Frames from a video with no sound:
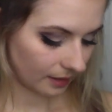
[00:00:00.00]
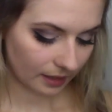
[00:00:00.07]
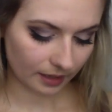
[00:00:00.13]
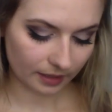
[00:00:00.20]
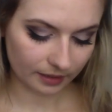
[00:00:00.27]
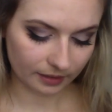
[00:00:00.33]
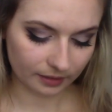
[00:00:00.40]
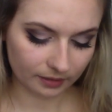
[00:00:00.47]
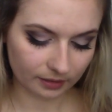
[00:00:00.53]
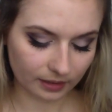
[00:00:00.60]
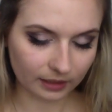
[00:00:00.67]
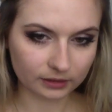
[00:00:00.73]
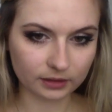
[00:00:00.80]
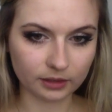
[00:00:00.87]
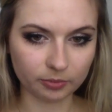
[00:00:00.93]
I
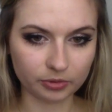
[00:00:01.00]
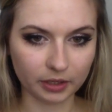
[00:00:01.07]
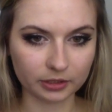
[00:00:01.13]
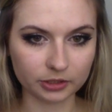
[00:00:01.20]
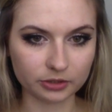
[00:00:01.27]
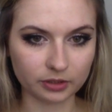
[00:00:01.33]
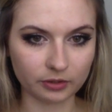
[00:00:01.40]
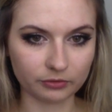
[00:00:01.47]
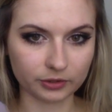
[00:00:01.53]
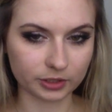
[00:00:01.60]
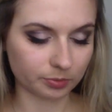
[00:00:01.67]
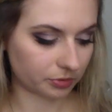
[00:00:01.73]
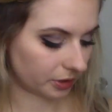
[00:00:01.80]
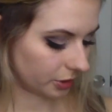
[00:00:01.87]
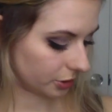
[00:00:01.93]
got the bronzer off this
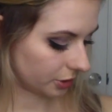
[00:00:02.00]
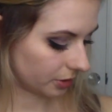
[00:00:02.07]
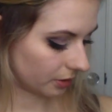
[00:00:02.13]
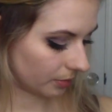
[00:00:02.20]
brush, so